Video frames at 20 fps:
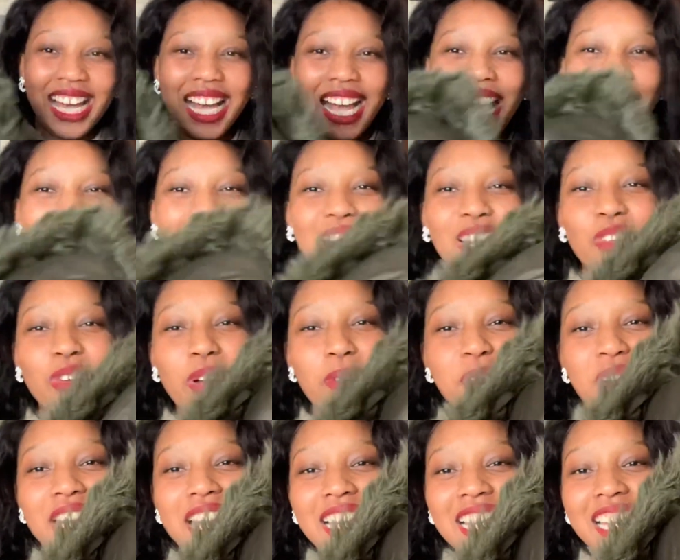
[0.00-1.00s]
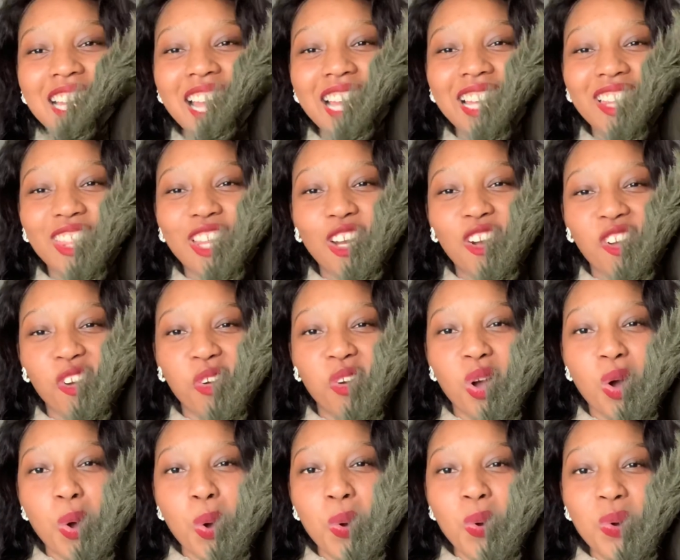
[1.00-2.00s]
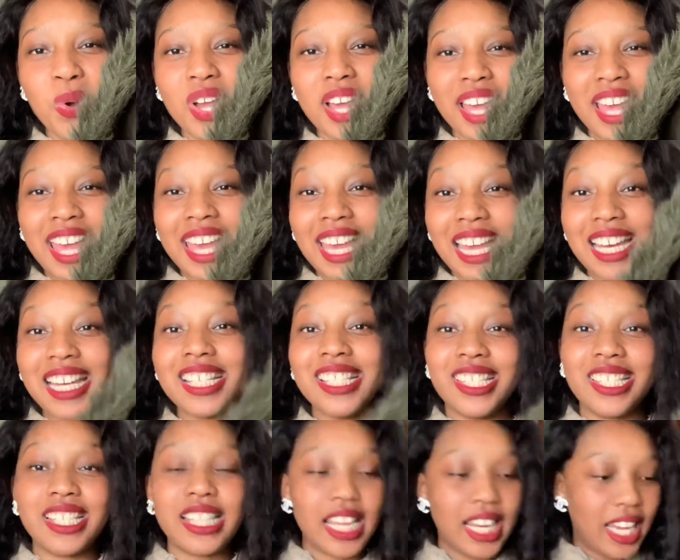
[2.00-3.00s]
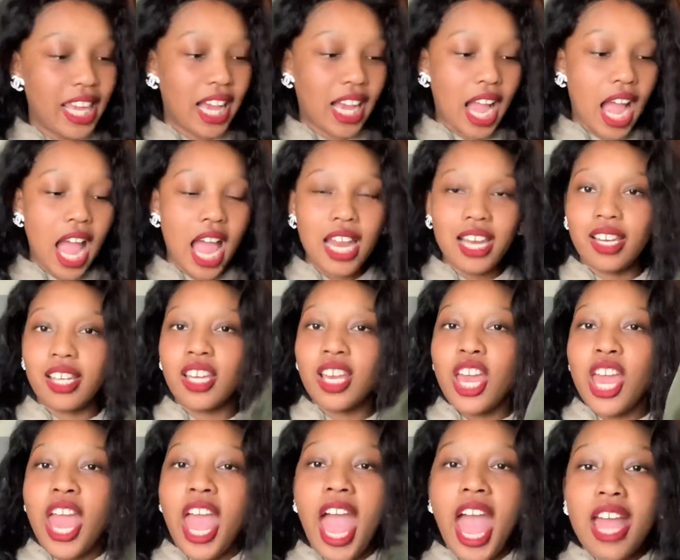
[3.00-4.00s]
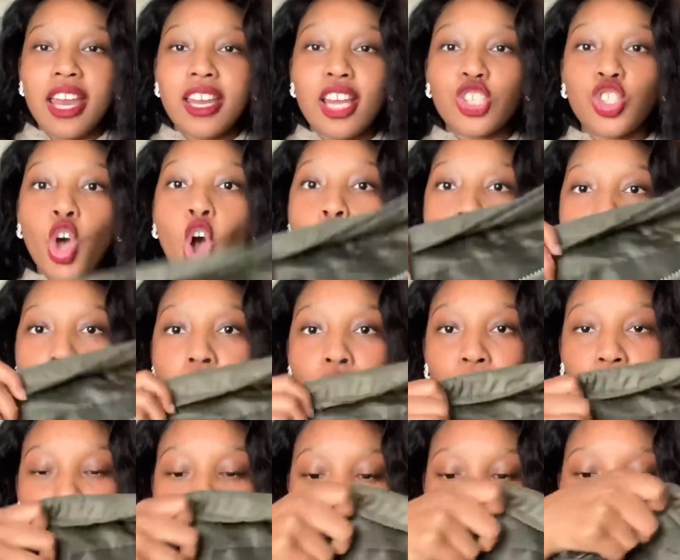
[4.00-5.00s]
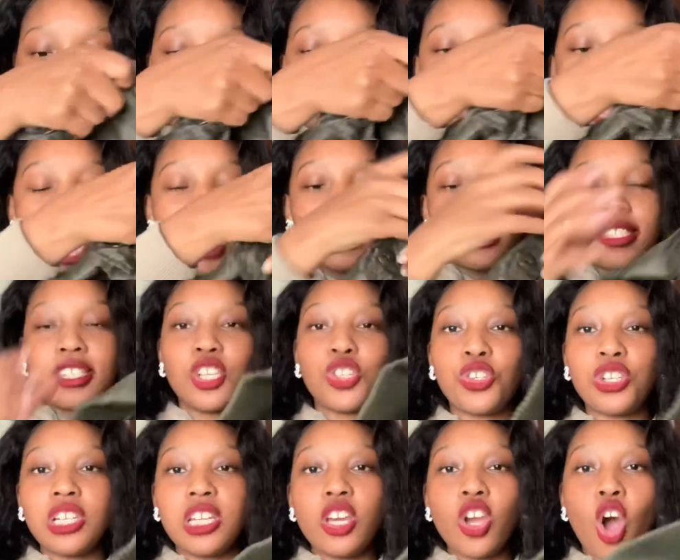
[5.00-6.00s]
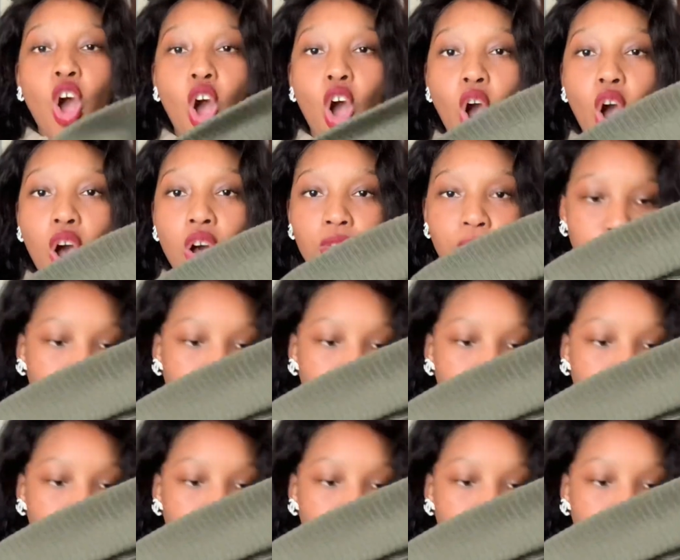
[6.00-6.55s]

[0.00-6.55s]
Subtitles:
Kali. I wanna look like the logo. Legit Elia Kali. And it's half. It's literally half.